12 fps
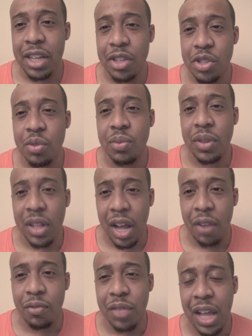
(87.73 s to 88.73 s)
So
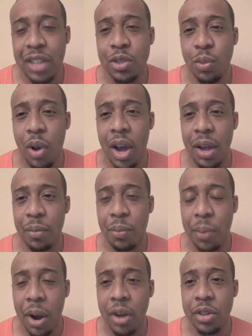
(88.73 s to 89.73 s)
that's why
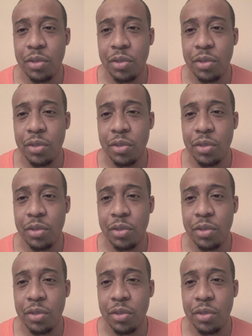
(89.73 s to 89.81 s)
part of